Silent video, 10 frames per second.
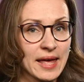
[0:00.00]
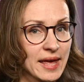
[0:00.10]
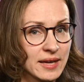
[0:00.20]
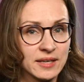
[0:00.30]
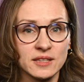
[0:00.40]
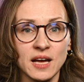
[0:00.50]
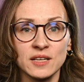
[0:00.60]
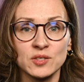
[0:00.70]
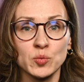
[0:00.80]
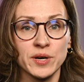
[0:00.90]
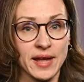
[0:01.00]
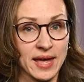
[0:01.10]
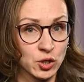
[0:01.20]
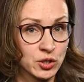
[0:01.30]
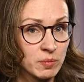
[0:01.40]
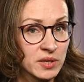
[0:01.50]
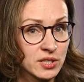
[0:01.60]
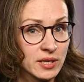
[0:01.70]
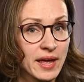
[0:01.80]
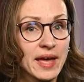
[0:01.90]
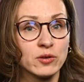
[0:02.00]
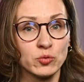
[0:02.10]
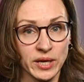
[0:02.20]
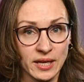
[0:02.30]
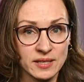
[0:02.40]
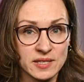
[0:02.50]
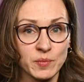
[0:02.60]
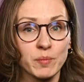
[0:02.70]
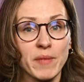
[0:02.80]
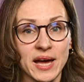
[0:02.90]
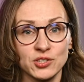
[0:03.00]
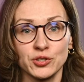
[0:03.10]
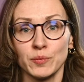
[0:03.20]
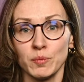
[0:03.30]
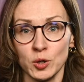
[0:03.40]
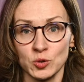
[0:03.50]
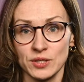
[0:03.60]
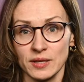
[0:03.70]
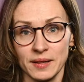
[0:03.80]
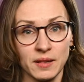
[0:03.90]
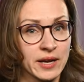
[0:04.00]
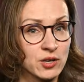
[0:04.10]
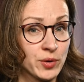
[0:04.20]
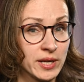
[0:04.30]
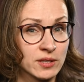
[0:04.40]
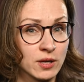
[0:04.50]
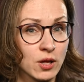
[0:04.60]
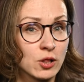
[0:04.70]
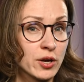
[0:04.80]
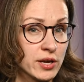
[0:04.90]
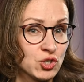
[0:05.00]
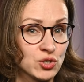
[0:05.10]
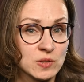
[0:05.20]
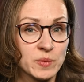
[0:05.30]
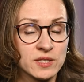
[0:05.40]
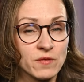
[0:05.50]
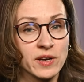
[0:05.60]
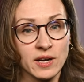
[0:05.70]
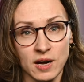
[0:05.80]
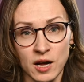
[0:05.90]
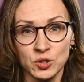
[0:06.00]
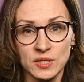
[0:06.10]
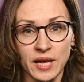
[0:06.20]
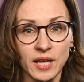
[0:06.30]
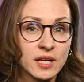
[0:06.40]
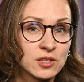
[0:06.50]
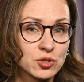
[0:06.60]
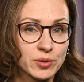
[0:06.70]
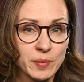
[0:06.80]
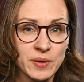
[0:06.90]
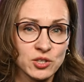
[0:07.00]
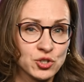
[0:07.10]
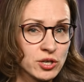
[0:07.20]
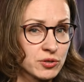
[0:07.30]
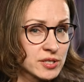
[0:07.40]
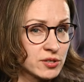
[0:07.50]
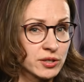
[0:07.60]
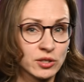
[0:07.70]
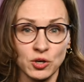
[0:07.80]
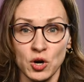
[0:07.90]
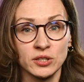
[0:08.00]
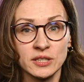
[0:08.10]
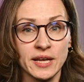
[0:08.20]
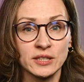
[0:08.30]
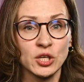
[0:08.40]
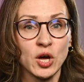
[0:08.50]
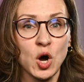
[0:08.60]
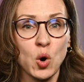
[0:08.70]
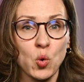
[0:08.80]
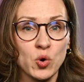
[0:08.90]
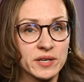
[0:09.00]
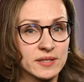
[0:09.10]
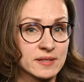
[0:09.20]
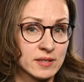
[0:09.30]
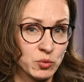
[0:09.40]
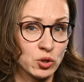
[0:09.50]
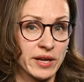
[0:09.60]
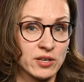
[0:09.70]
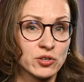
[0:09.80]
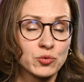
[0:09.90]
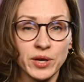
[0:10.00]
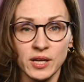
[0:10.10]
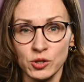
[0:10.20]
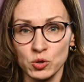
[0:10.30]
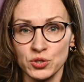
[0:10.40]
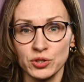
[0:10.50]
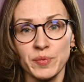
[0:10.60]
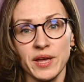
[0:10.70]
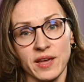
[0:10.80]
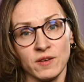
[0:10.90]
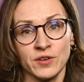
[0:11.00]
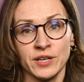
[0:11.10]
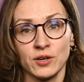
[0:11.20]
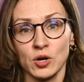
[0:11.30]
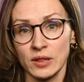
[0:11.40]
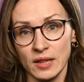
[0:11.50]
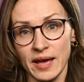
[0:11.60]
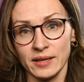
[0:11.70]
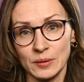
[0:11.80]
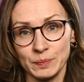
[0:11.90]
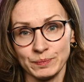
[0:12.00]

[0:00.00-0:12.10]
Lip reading: Any task where anonymity and realism matter most, like creating location-specific accounts, scraping geo-restricted content, or simulating real user behavior online.